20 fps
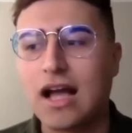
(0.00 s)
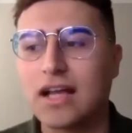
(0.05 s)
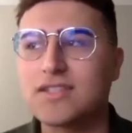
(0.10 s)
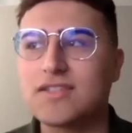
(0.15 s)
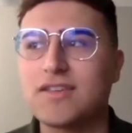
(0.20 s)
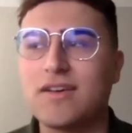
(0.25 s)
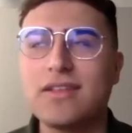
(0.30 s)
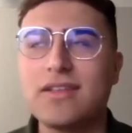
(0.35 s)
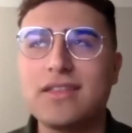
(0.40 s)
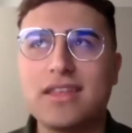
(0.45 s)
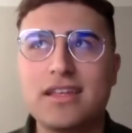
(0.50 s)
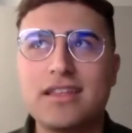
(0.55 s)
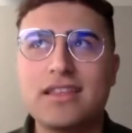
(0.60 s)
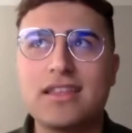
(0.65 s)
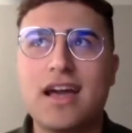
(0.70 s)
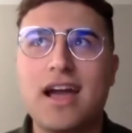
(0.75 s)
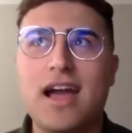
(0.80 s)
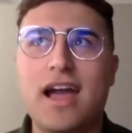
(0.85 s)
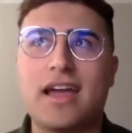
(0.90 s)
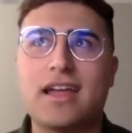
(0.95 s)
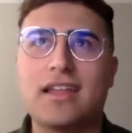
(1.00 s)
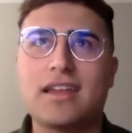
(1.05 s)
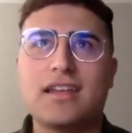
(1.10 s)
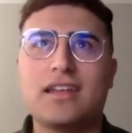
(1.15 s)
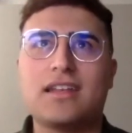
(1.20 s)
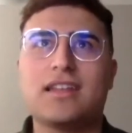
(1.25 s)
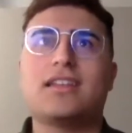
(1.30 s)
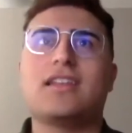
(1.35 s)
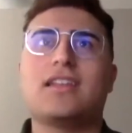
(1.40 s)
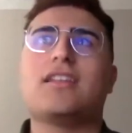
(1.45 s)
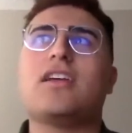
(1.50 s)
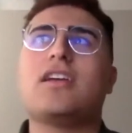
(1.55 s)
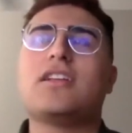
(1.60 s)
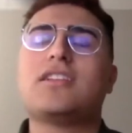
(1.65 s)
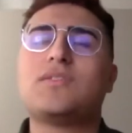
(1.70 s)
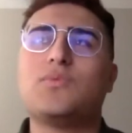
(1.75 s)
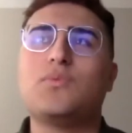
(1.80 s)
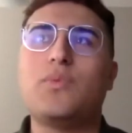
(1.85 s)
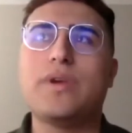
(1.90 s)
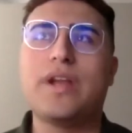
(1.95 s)
so I think that
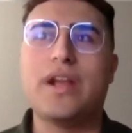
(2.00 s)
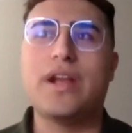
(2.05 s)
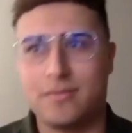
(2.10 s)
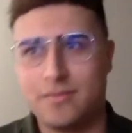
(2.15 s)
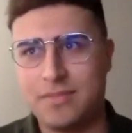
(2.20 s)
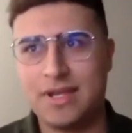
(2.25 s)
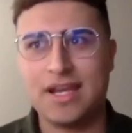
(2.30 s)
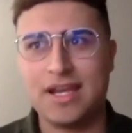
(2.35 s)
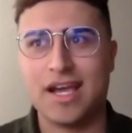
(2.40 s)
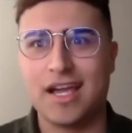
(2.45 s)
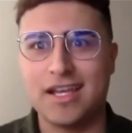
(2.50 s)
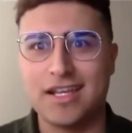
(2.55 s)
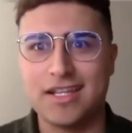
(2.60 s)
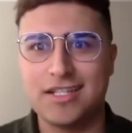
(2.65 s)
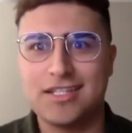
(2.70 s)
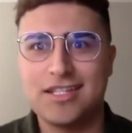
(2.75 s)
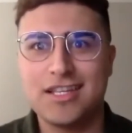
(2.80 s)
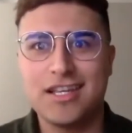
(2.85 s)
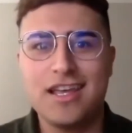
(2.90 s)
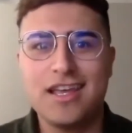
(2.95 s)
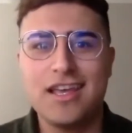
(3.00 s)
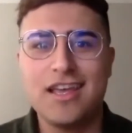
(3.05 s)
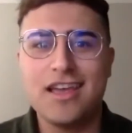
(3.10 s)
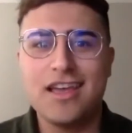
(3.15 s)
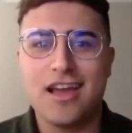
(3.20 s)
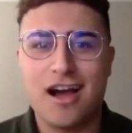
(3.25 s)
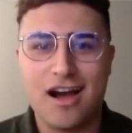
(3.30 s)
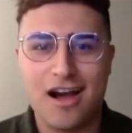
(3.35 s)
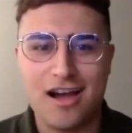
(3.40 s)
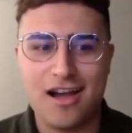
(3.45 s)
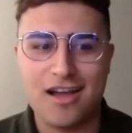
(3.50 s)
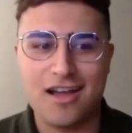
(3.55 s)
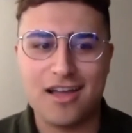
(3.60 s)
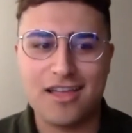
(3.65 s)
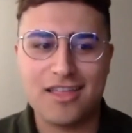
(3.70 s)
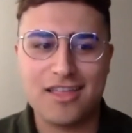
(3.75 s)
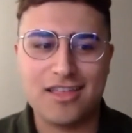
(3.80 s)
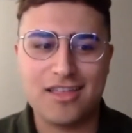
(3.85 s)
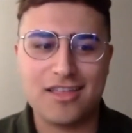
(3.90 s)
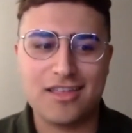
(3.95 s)
it's weird because uh,
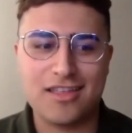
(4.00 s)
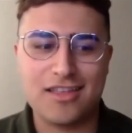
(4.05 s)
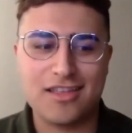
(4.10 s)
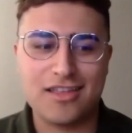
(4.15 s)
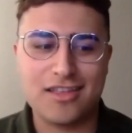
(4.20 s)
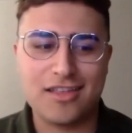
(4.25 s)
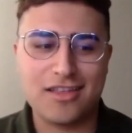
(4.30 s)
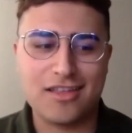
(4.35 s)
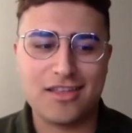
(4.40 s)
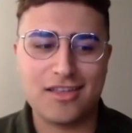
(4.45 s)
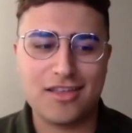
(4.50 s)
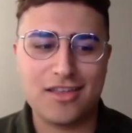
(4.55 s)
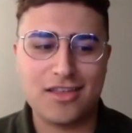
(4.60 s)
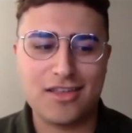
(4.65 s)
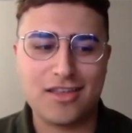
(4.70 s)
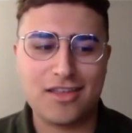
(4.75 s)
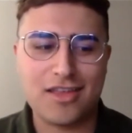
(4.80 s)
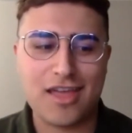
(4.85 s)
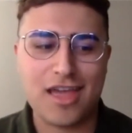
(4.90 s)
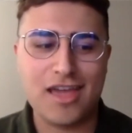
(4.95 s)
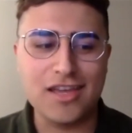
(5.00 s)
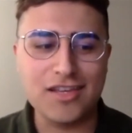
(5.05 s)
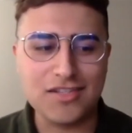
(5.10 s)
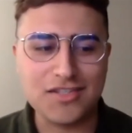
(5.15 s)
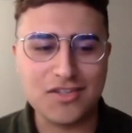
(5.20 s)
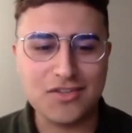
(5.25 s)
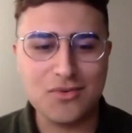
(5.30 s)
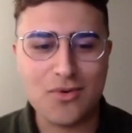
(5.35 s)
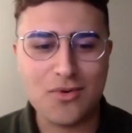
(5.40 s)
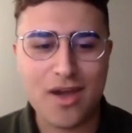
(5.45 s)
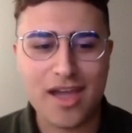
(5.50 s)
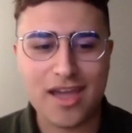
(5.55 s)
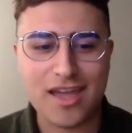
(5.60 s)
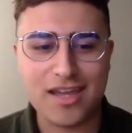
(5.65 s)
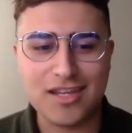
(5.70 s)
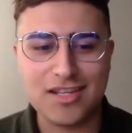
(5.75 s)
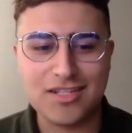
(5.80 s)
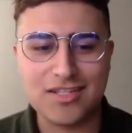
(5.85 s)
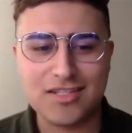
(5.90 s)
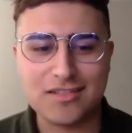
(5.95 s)

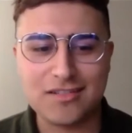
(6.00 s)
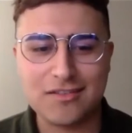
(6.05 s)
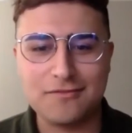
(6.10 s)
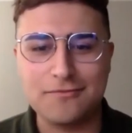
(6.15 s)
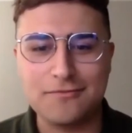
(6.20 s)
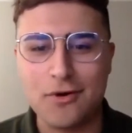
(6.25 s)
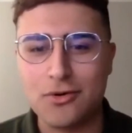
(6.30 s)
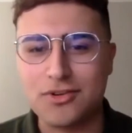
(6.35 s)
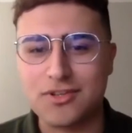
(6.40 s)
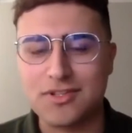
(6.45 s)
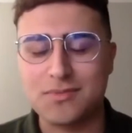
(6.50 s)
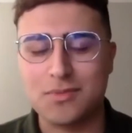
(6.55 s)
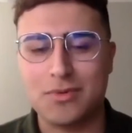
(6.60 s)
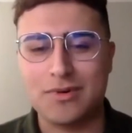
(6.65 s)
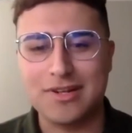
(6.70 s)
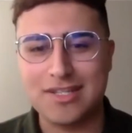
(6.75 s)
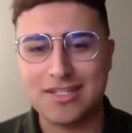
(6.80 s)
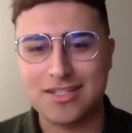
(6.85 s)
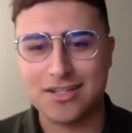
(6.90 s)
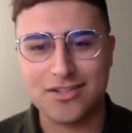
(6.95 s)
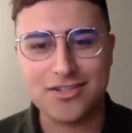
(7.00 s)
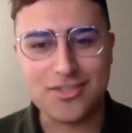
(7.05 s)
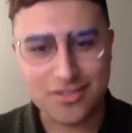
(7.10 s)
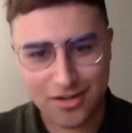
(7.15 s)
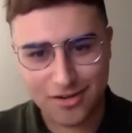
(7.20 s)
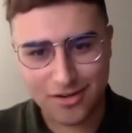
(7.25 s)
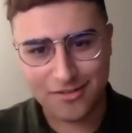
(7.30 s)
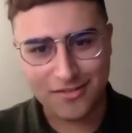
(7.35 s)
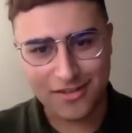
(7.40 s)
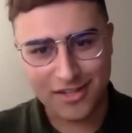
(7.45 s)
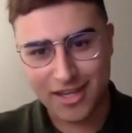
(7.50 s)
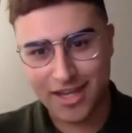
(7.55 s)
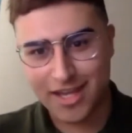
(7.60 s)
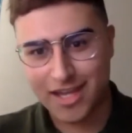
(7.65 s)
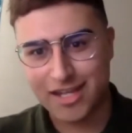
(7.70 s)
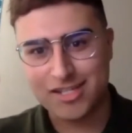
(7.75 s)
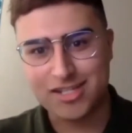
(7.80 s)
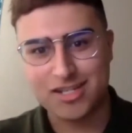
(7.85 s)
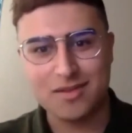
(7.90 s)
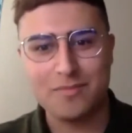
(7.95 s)
ASUA's focus points are serve,
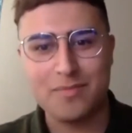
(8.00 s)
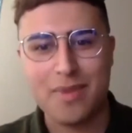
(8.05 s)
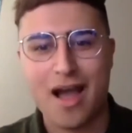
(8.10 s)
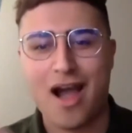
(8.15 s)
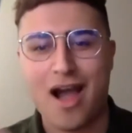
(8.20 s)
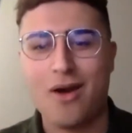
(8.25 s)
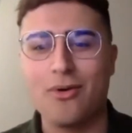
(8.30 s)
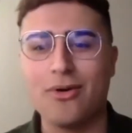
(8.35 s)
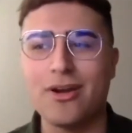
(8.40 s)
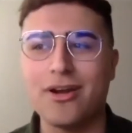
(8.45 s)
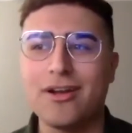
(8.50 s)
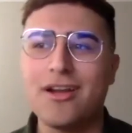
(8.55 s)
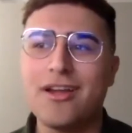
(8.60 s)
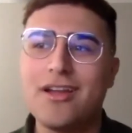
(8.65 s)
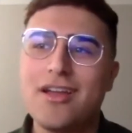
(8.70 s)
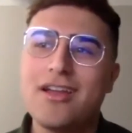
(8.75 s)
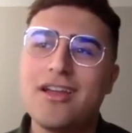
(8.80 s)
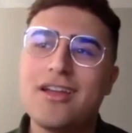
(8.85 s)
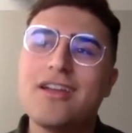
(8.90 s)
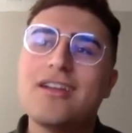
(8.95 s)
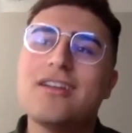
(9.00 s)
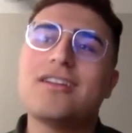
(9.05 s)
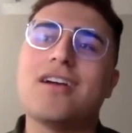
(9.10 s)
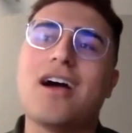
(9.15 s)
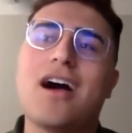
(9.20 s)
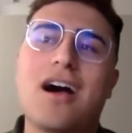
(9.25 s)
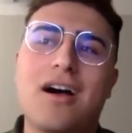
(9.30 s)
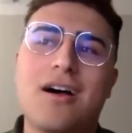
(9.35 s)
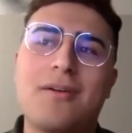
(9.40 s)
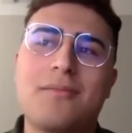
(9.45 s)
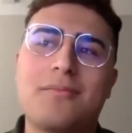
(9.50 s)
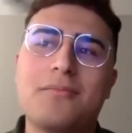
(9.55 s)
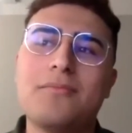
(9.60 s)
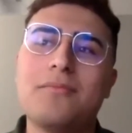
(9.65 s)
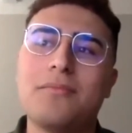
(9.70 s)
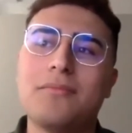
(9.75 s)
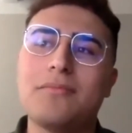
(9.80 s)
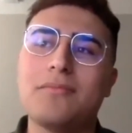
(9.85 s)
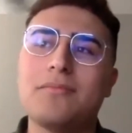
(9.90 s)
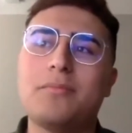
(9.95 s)
engage, and empower.
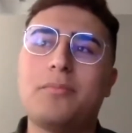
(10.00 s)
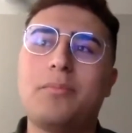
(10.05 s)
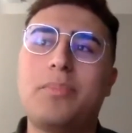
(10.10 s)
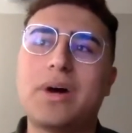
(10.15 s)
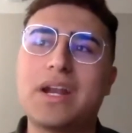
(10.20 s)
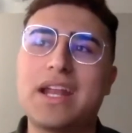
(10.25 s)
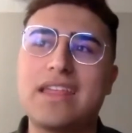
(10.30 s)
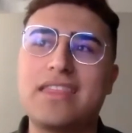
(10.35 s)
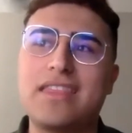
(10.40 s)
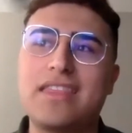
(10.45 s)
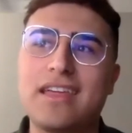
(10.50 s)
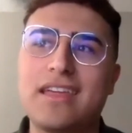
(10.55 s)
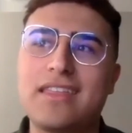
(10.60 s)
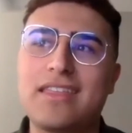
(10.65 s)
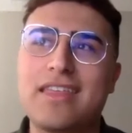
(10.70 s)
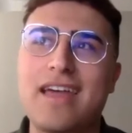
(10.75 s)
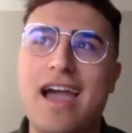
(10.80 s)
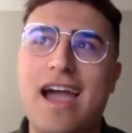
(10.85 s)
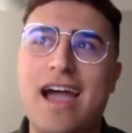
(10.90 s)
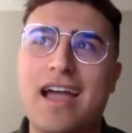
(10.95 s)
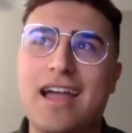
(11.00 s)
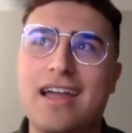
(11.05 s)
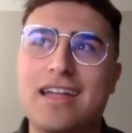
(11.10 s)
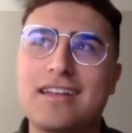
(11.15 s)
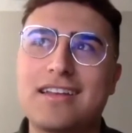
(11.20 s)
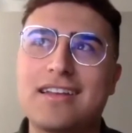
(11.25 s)
But I think that